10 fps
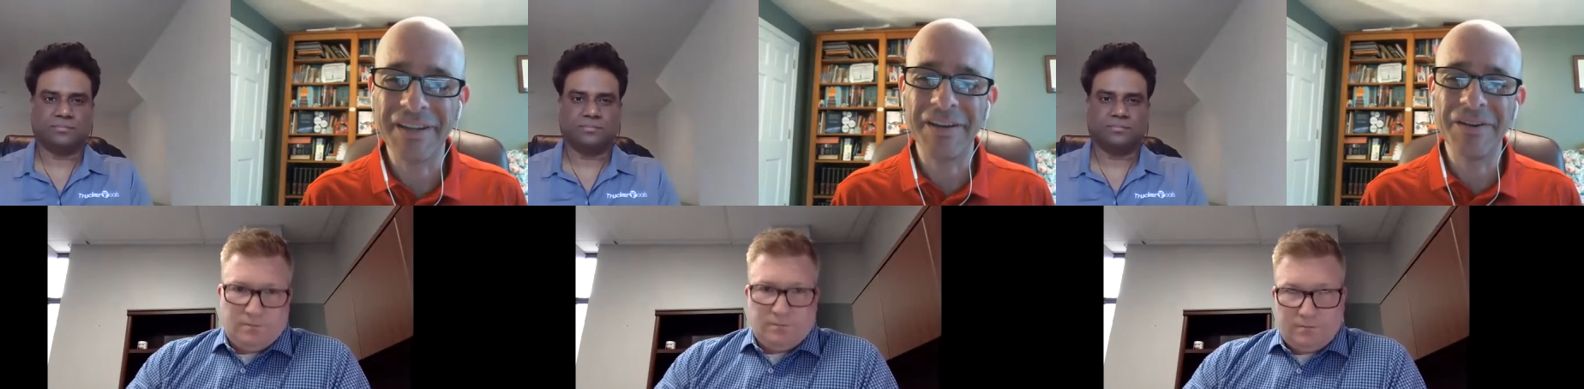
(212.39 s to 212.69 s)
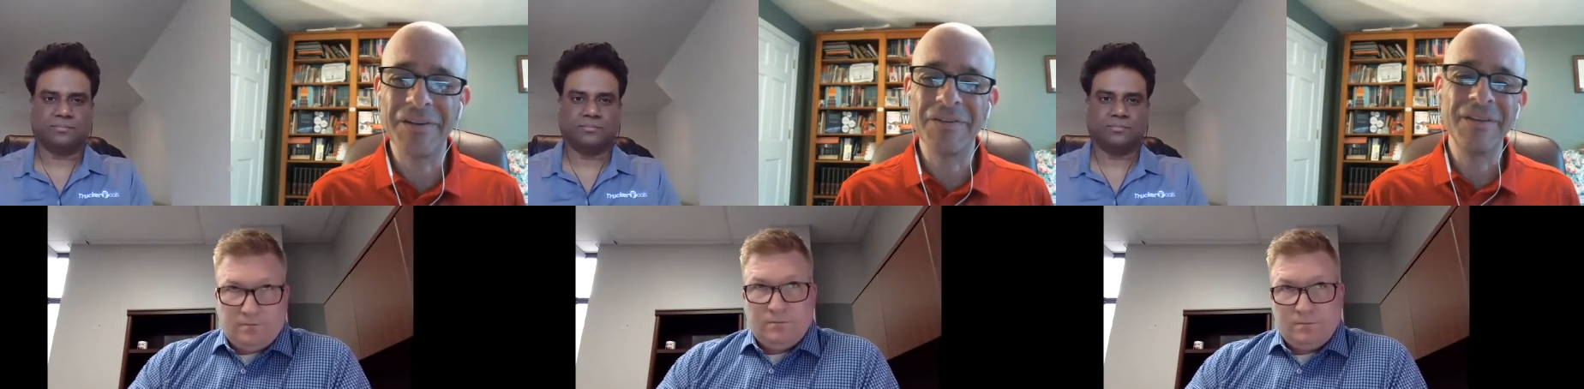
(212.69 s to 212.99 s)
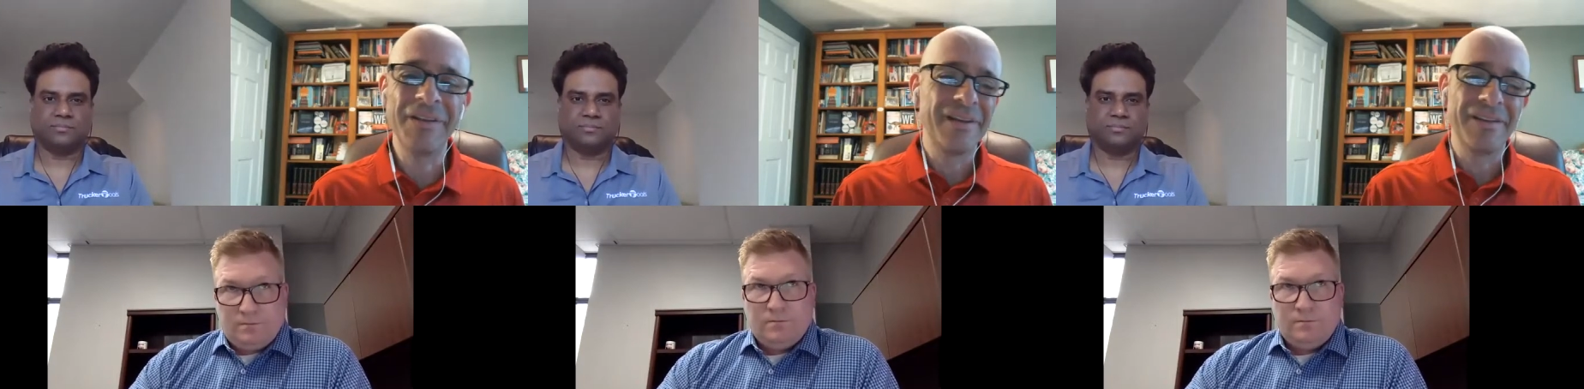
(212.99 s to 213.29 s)
Speaker 1: you know,
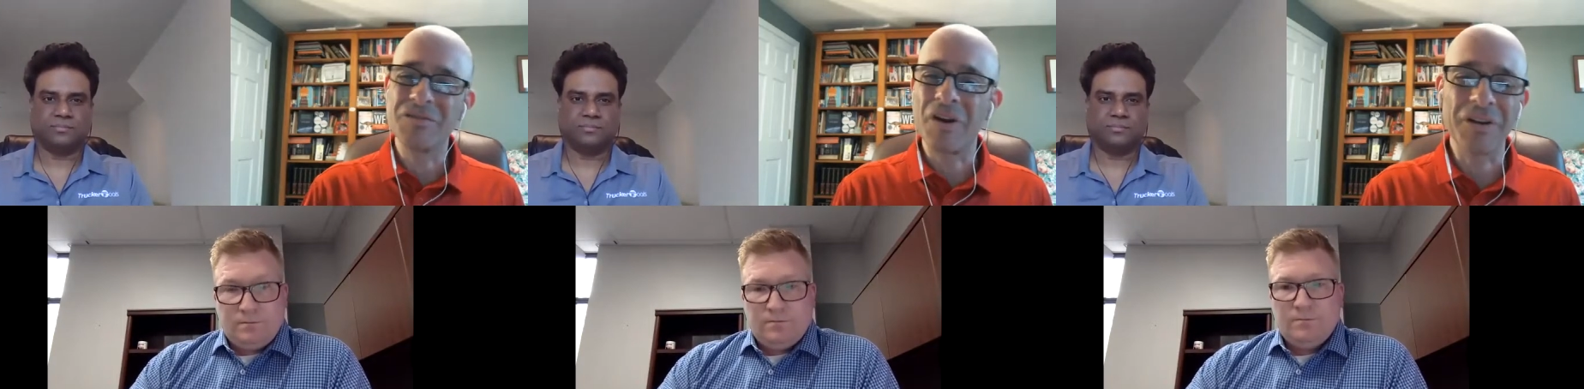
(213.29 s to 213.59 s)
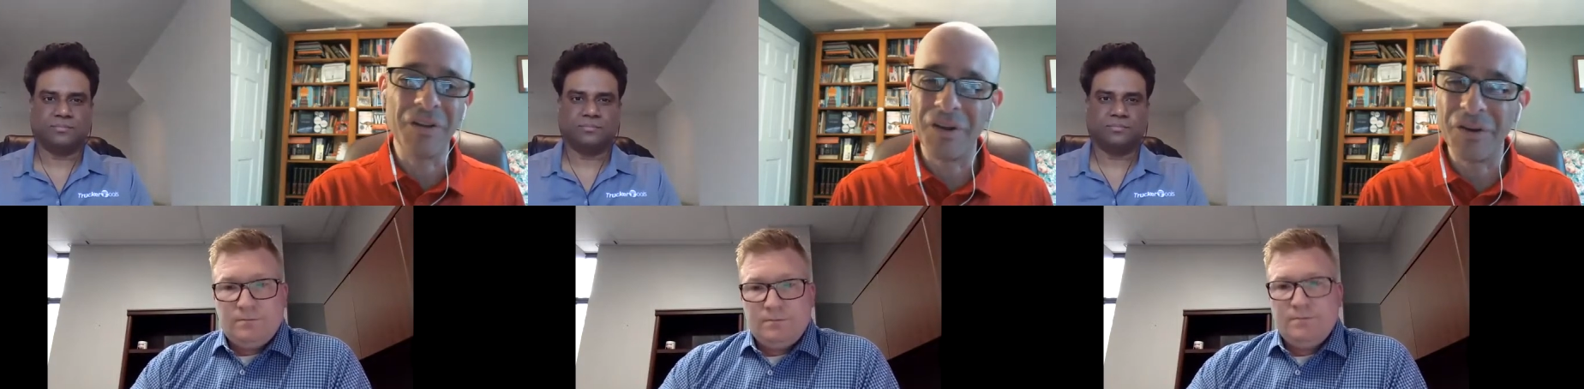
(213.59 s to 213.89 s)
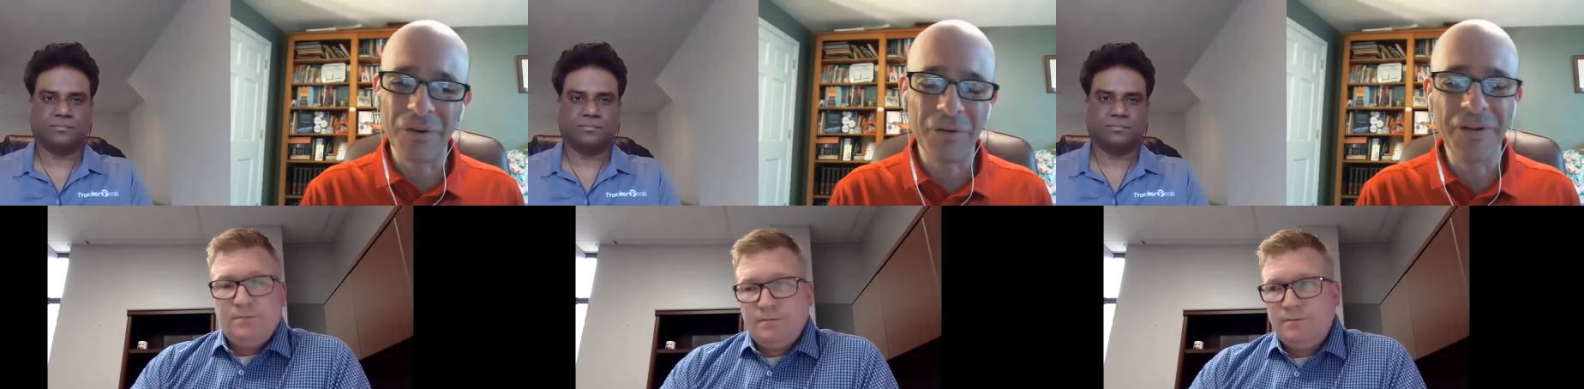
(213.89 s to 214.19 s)

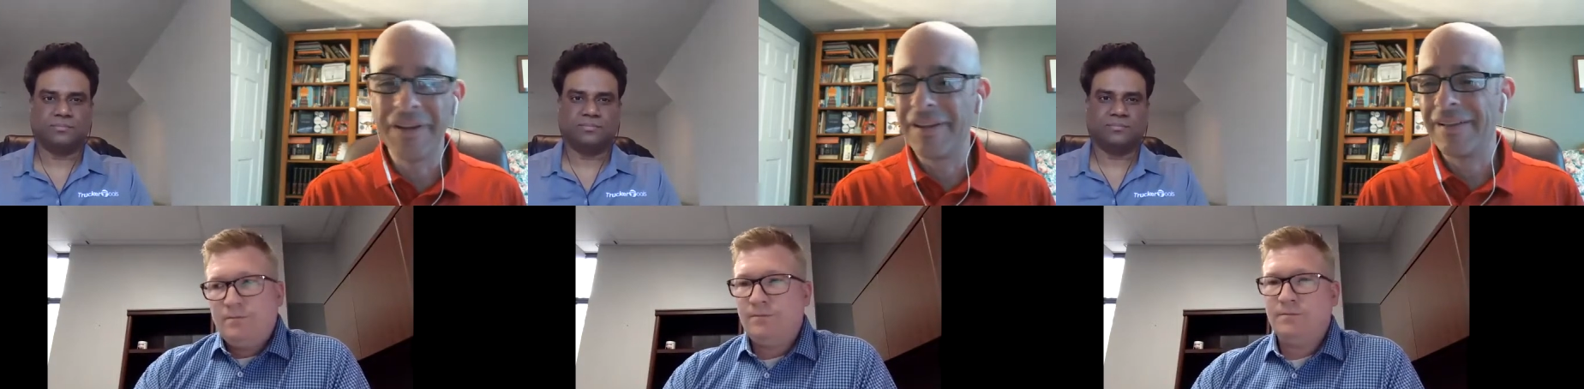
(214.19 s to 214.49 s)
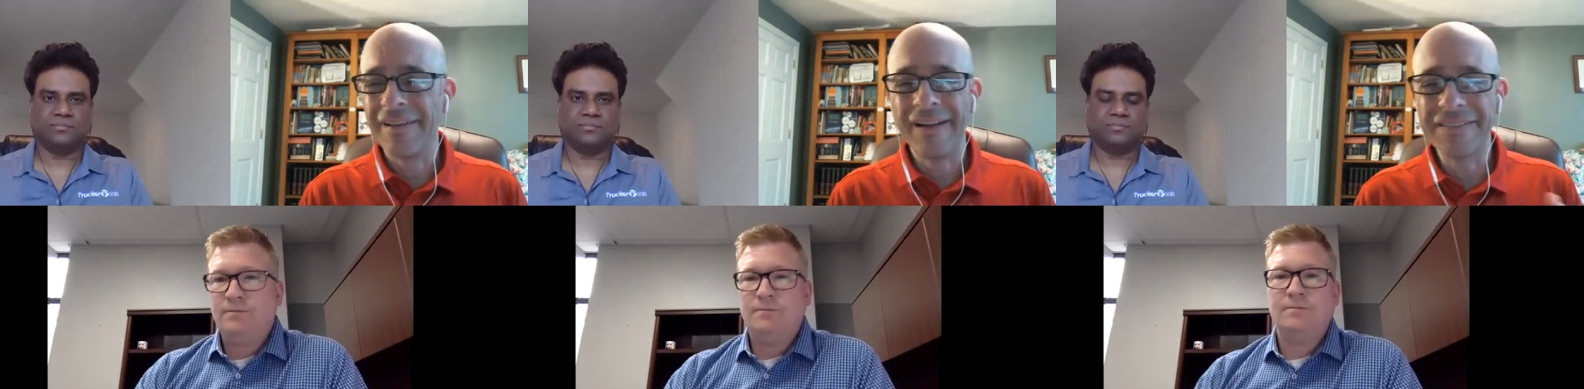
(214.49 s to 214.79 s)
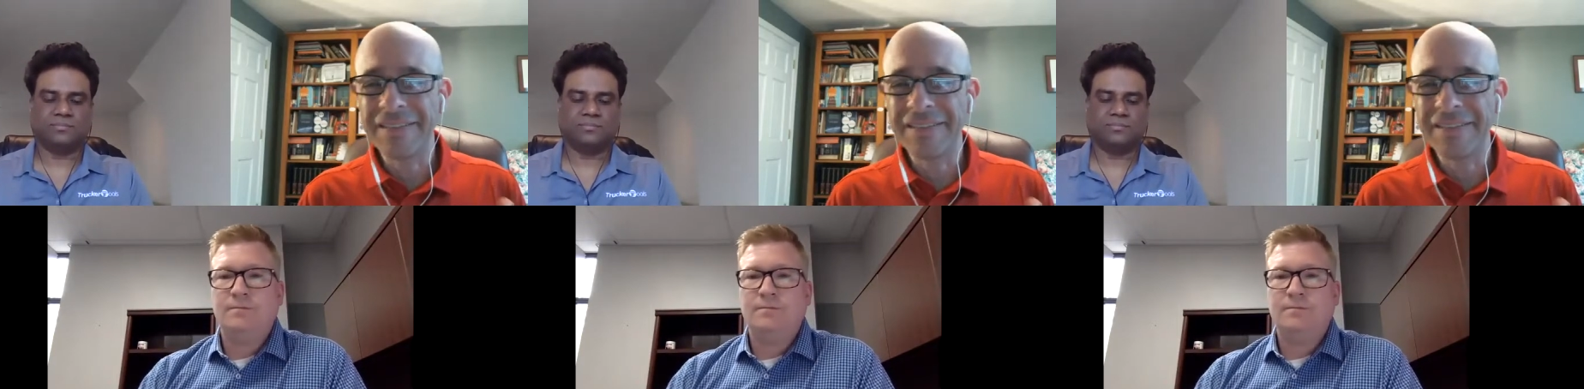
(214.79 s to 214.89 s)
truckload, L